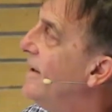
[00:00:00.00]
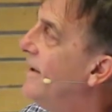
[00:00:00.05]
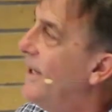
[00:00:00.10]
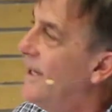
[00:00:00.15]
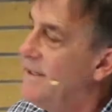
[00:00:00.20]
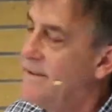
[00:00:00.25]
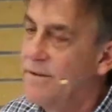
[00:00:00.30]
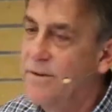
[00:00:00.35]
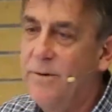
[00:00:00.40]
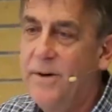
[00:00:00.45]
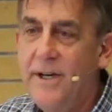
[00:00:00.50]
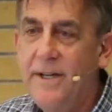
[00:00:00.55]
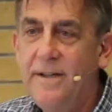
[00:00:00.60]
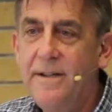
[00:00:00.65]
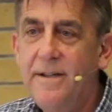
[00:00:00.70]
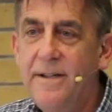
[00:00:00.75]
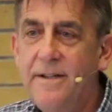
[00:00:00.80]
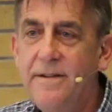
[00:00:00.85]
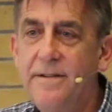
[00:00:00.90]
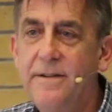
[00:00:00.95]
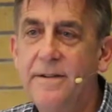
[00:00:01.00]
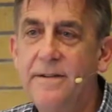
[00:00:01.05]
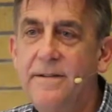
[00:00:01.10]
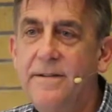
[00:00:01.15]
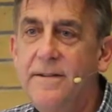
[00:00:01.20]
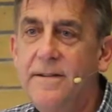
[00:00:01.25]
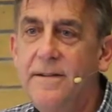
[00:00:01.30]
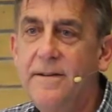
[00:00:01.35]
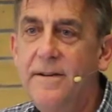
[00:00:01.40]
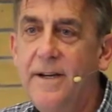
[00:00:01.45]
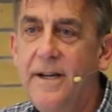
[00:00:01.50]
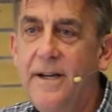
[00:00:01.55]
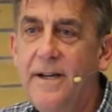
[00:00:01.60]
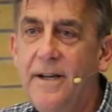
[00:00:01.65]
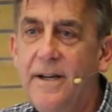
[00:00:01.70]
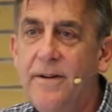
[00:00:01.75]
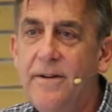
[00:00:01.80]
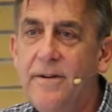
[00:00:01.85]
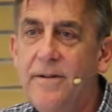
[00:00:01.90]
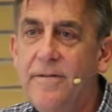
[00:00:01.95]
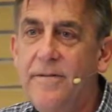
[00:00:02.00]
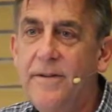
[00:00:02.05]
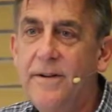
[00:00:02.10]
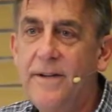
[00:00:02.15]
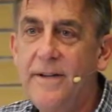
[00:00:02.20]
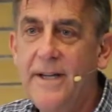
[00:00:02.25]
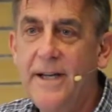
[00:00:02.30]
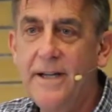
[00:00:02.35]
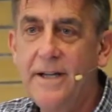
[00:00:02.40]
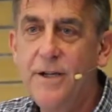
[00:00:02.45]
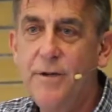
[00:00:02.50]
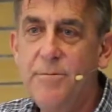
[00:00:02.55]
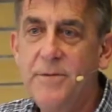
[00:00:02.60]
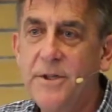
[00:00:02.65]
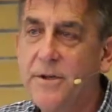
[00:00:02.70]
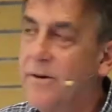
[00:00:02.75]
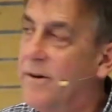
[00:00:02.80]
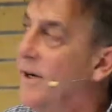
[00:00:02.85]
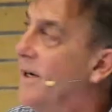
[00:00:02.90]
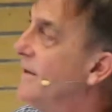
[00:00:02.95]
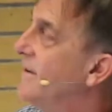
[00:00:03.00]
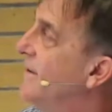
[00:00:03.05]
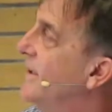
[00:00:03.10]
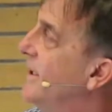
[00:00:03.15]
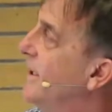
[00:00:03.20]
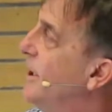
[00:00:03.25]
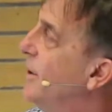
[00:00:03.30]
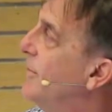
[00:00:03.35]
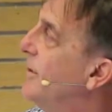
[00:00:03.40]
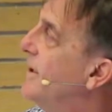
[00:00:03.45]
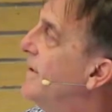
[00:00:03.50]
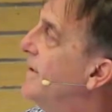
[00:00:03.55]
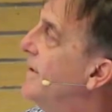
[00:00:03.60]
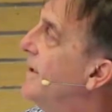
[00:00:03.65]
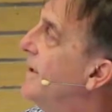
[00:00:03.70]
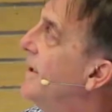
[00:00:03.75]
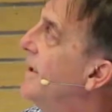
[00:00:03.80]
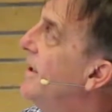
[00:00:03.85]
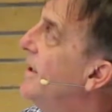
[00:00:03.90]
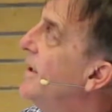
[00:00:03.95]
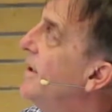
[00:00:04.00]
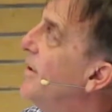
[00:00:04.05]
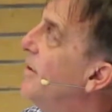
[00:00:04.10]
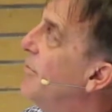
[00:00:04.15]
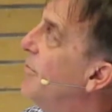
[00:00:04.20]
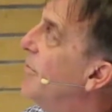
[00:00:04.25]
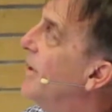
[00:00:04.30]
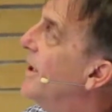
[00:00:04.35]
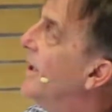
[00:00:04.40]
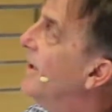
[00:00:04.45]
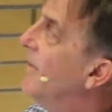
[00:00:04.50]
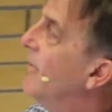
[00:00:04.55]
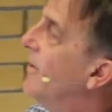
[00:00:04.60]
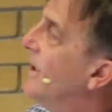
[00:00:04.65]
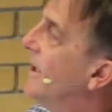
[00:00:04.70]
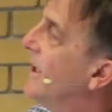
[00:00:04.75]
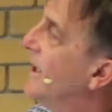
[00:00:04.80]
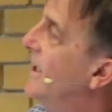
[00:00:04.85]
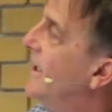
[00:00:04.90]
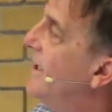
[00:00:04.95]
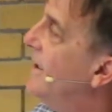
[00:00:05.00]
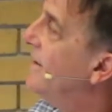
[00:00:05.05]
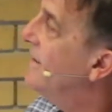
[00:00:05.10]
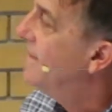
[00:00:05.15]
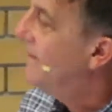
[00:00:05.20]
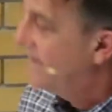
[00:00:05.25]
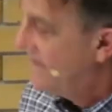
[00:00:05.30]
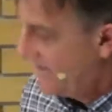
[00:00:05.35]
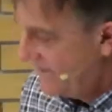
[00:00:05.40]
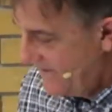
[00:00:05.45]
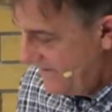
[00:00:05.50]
That's quite delicious, right? I don't know if that comes across in the image, but it really is.